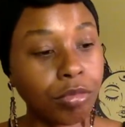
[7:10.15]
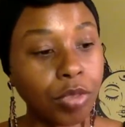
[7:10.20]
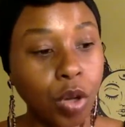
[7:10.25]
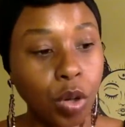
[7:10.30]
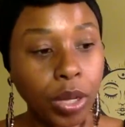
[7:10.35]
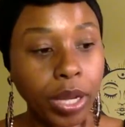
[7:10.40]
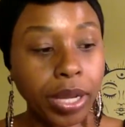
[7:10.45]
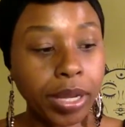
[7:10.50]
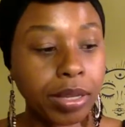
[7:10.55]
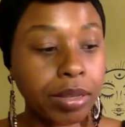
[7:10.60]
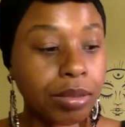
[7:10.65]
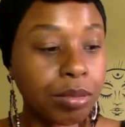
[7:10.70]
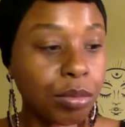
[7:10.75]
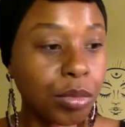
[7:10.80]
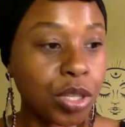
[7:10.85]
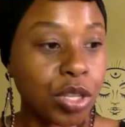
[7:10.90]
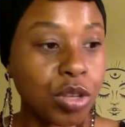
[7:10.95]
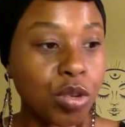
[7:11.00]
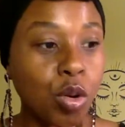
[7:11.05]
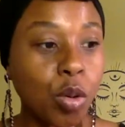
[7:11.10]
Okay,
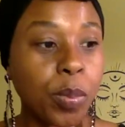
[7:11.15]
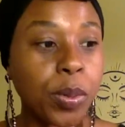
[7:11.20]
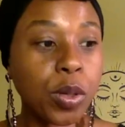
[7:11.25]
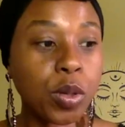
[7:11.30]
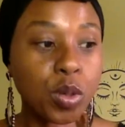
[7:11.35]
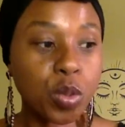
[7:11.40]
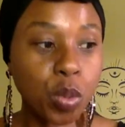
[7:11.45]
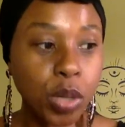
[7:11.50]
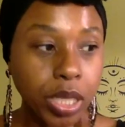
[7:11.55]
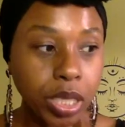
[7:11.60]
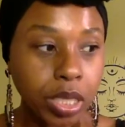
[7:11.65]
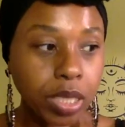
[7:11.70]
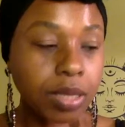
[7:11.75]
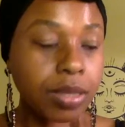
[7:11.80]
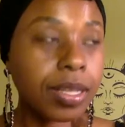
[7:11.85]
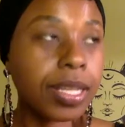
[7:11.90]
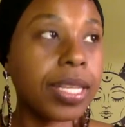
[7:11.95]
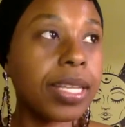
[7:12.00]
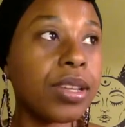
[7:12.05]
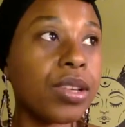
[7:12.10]
but Scorpios will.
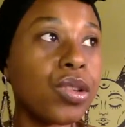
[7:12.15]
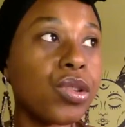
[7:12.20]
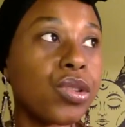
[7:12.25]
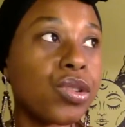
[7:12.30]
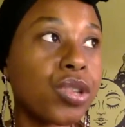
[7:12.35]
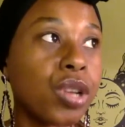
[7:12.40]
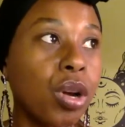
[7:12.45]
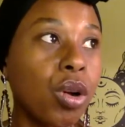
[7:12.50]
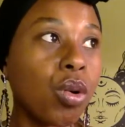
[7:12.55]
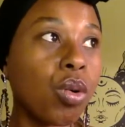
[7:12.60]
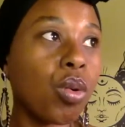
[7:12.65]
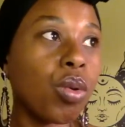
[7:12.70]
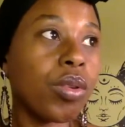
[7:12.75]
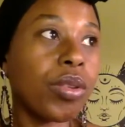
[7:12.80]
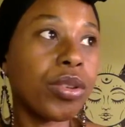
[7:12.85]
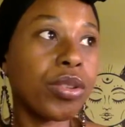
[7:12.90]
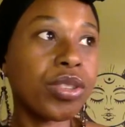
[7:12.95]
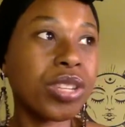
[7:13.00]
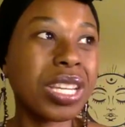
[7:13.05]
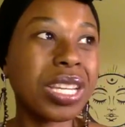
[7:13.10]
So
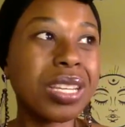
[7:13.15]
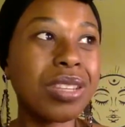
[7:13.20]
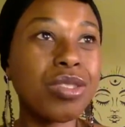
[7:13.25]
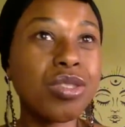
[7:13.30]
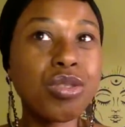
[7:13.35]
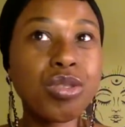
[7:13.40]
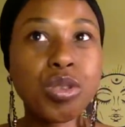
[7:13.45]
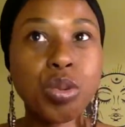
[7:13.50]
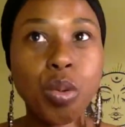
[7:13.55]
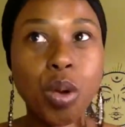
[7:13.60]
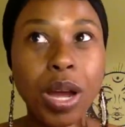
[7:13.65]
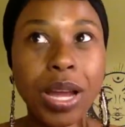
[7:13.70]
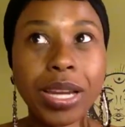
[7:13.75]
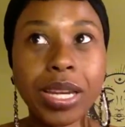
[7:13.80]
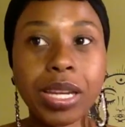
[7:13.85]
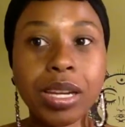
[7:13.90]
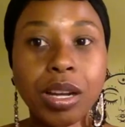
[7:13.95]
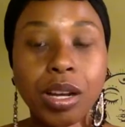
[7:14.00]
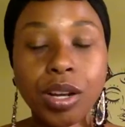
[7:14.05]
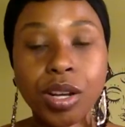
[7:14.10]
there's an
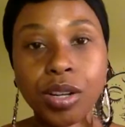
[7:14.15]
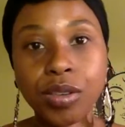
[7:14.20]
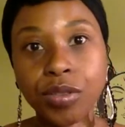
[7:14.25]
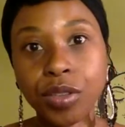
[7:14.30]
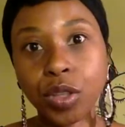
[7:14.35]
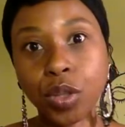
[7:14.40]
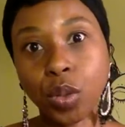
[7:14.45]
intertwining of